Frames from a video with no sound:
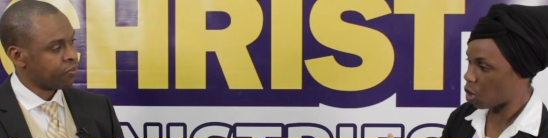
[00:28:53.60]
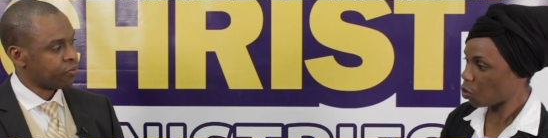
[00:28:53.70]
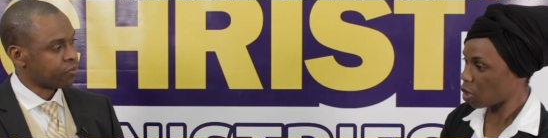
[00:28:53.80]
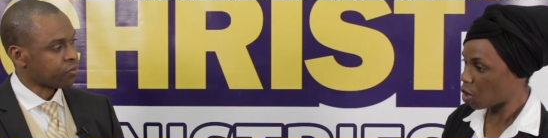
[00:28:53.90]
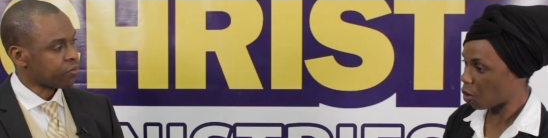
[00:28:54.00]

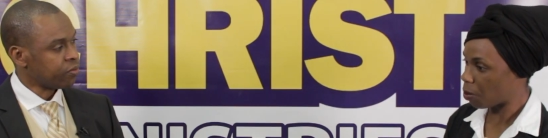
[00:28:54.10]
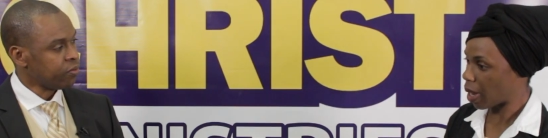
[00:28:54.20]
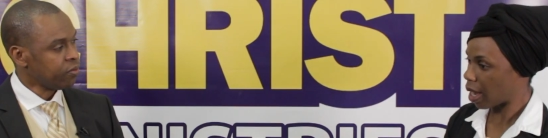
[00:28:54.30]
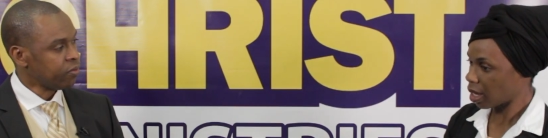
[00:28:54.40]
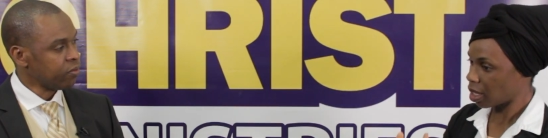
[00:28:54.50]
Speaker 1: when we go
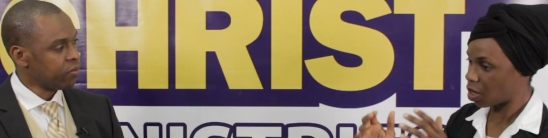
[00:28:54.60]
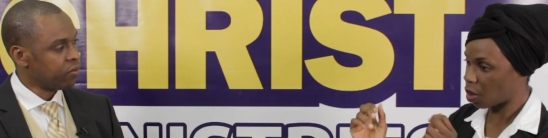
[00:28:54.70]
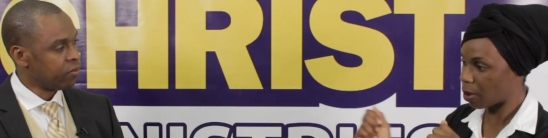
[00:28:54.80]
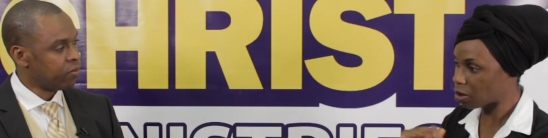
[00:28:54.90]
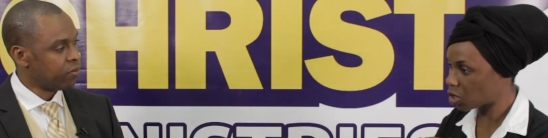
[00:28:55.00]
back,
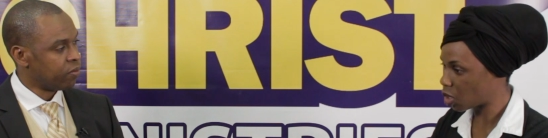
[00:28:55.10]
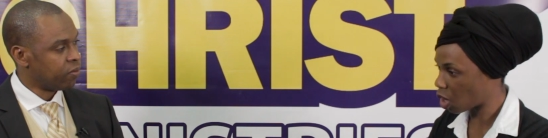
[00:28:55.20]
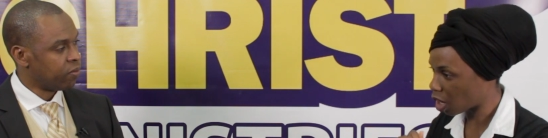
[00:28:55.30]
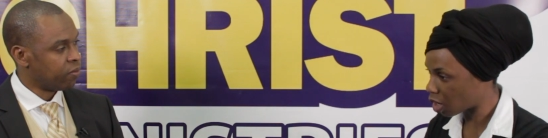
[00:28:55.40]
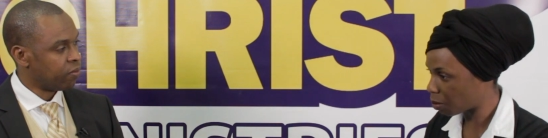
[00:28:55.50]
you're about to
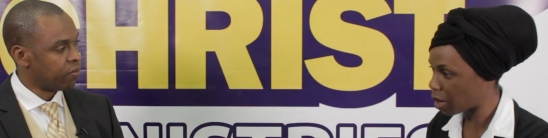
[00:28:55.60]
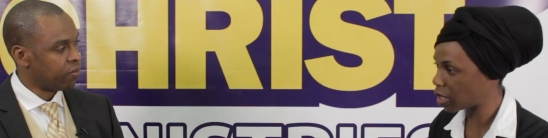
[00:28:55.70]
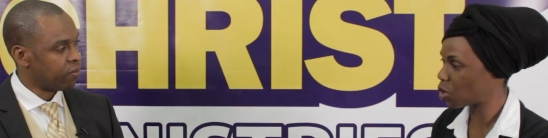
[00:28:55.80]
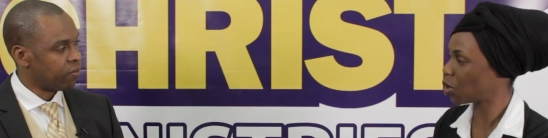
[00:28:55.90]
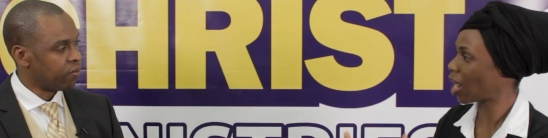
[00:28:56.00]
knock on
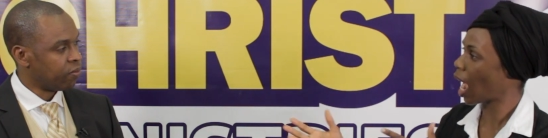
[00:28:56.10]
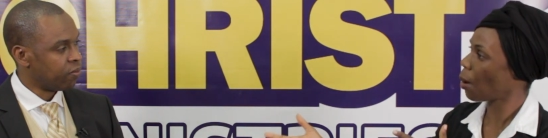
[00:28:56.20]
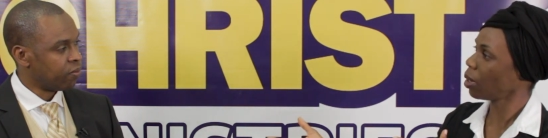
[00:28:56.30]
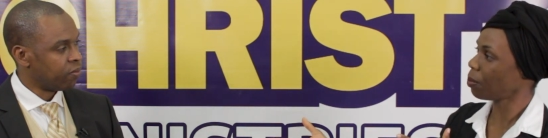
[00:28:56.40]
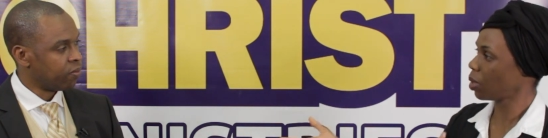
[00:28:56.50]
my door.
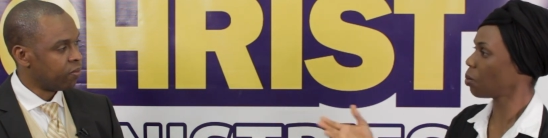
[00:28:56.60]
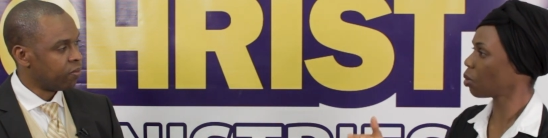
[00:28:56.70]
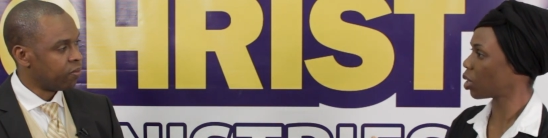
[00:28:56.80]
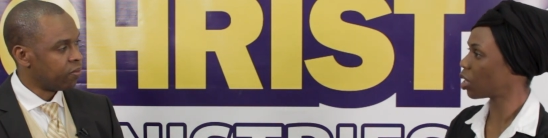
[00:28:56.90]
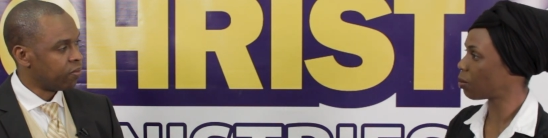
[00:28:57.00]
How many
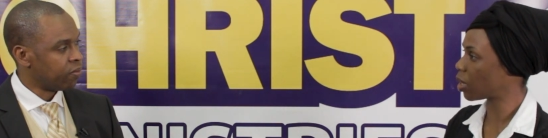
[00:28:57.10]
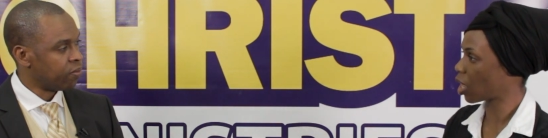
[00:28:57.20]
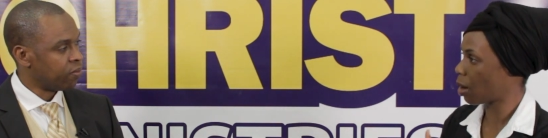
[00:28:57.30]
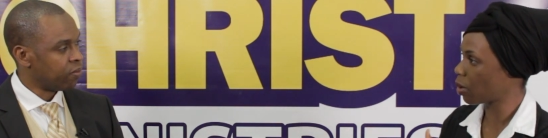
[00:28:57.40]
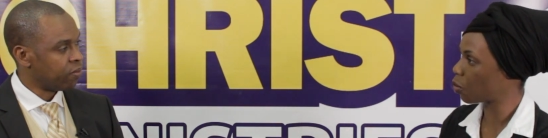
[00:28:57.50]
people are going to be
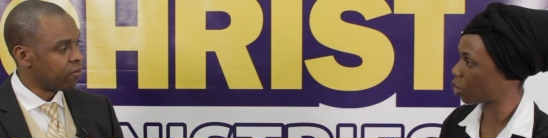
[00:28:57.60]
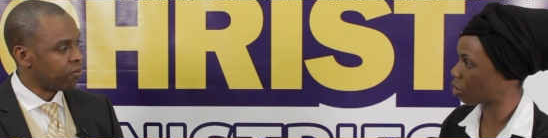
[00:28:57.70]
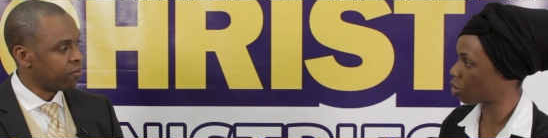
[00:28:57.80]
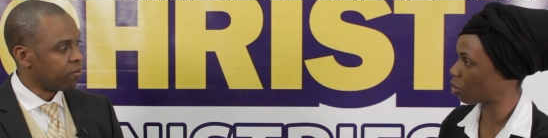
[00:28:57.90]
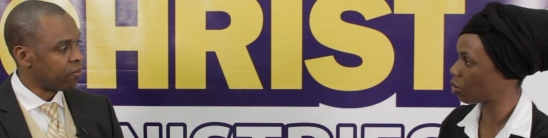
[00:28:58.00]
coming
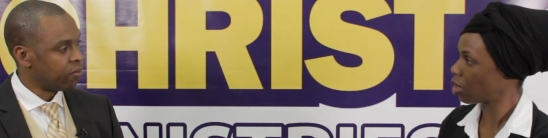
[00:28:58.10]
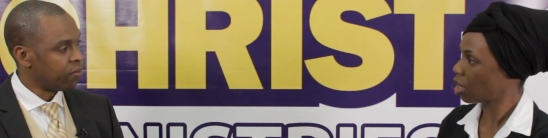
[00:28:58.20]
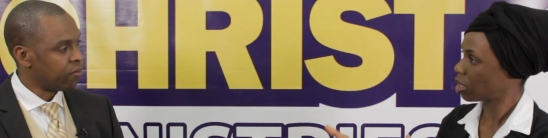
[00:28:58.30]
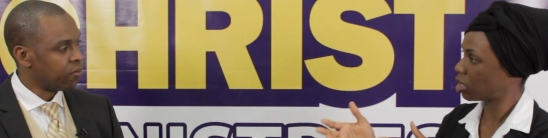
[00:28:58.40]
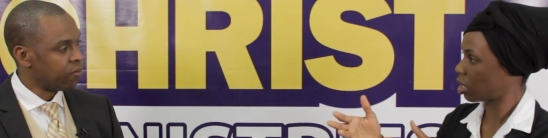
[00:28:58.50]
with you
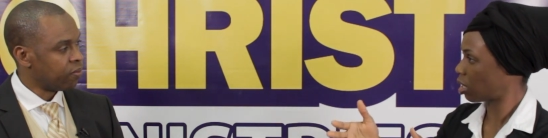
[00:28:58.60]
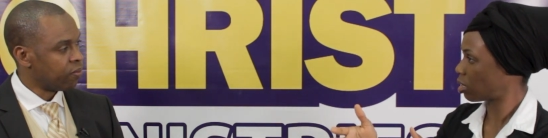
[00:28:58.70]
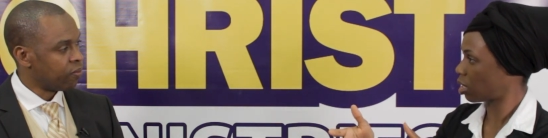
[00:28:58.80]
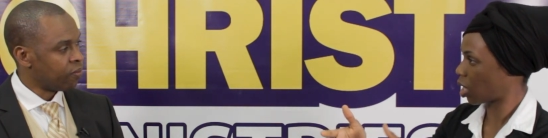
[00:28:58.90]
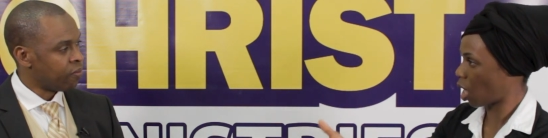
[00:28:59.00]

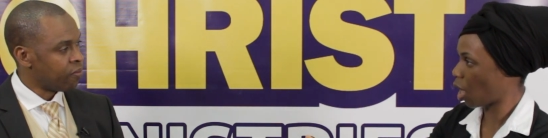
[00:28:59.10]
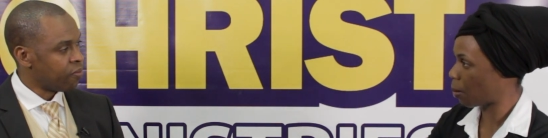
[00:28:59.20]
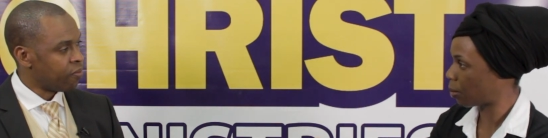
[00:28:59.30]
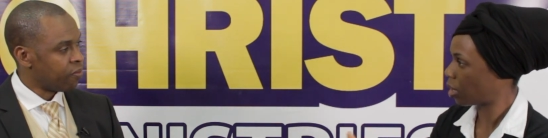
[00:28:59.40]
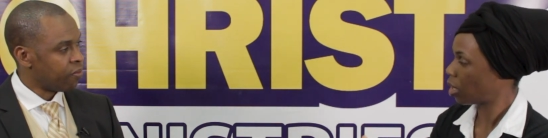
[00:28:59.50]
to, to
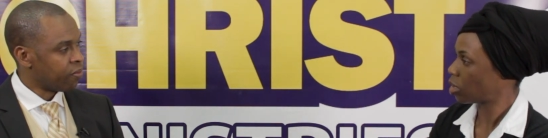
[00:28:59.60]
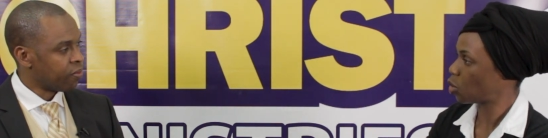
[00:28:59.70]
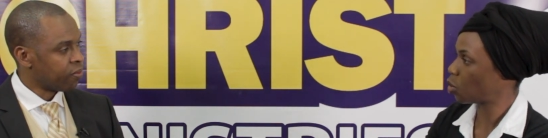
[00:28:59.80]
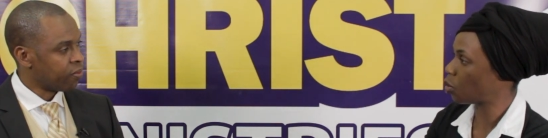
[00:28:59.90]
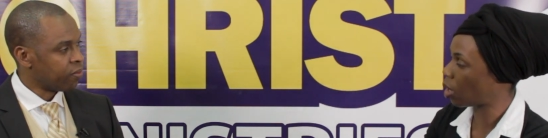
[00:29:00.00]
come
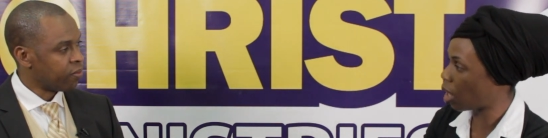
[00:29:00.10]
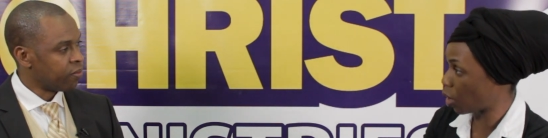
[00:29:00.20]
to